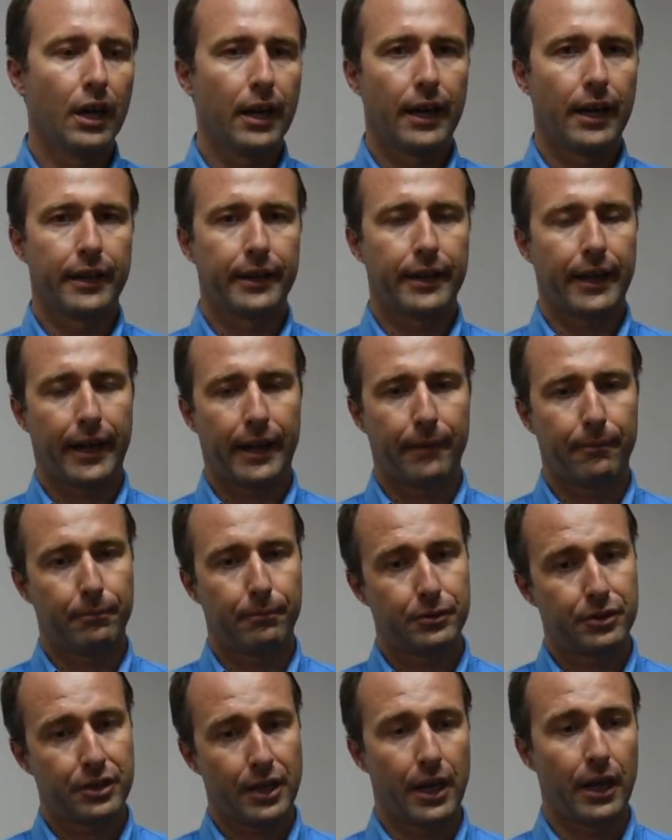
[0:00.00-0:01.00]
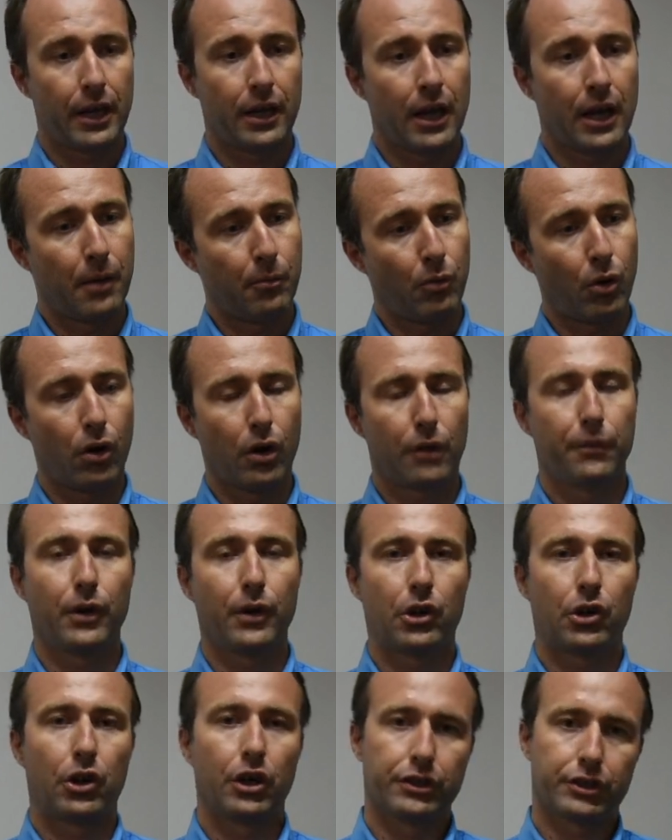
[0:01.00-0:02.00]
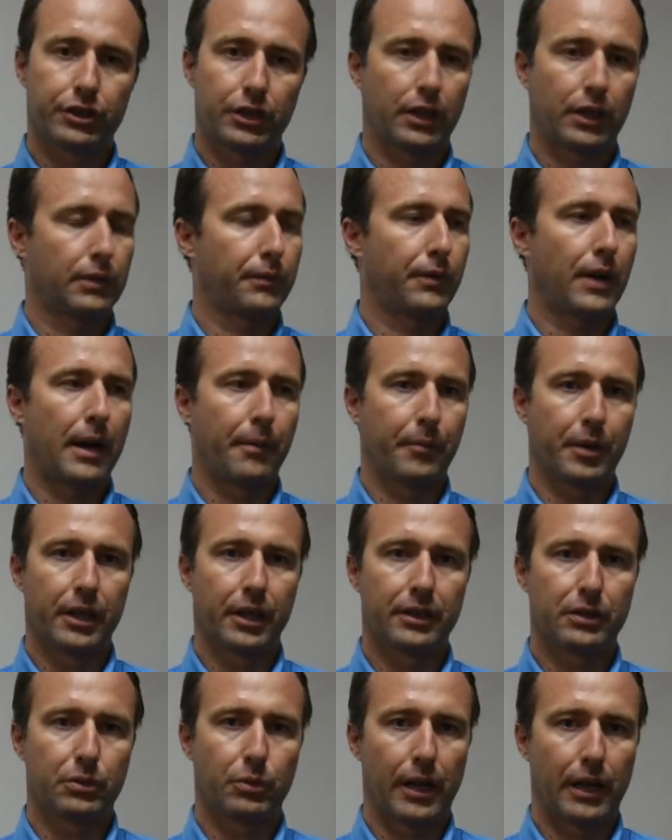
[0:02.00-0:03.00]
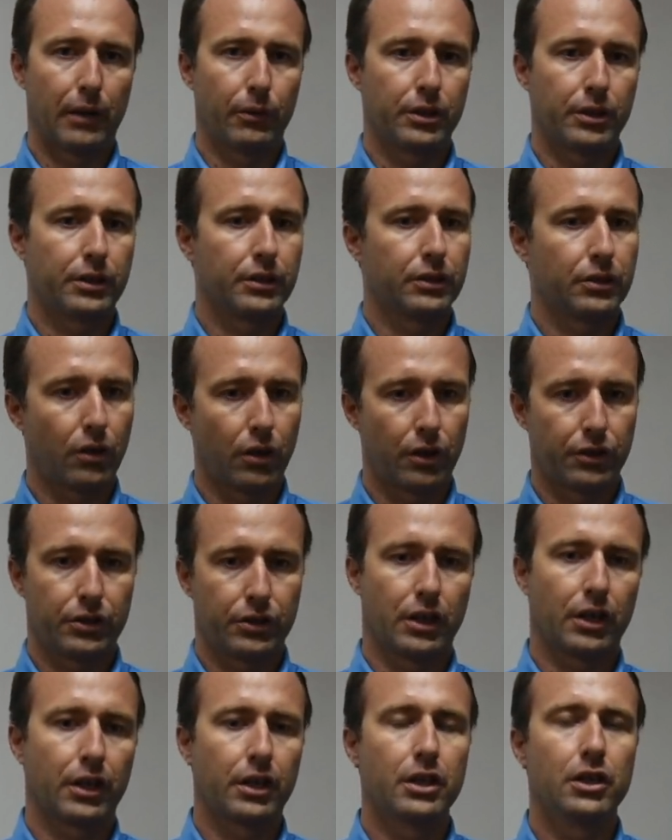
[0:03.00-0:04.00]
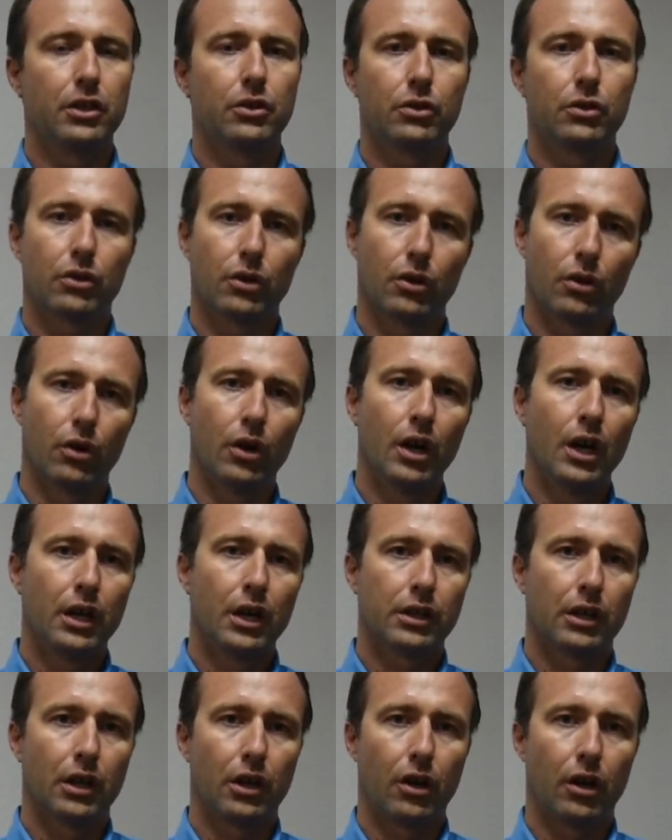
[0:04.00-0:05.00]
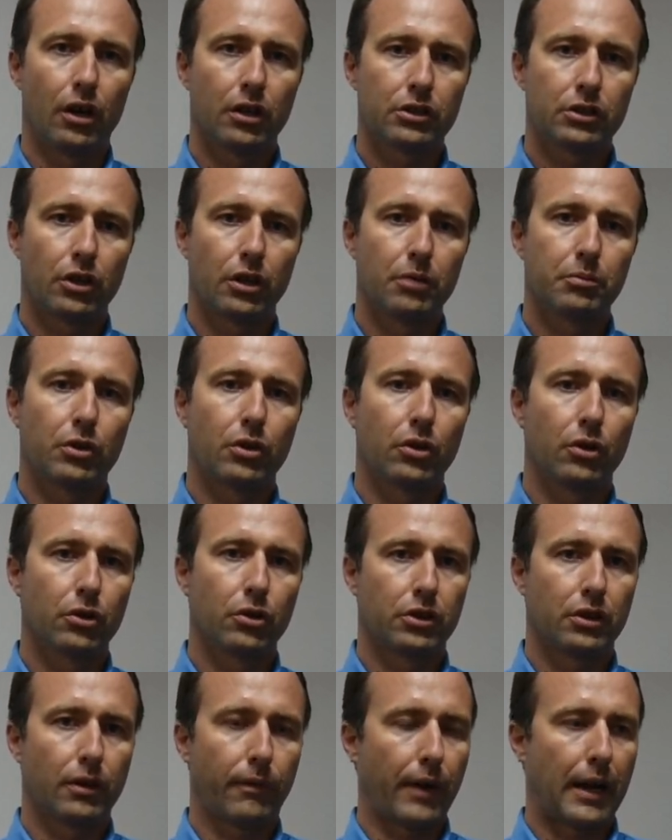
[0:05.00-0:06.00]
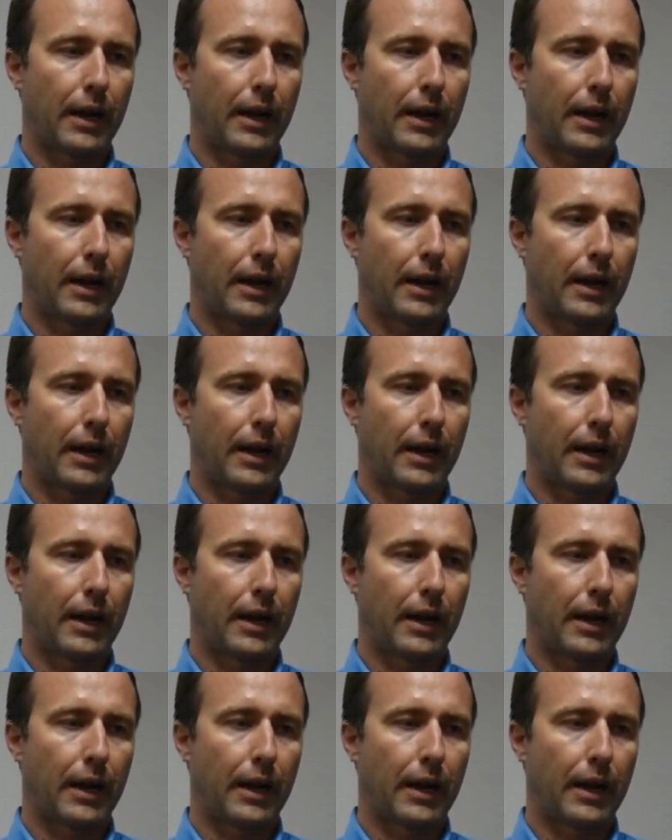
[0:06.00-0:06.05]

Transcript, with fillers: And I'm saying I'm all for contract farming as well, which is also a key to grow the long-term growth of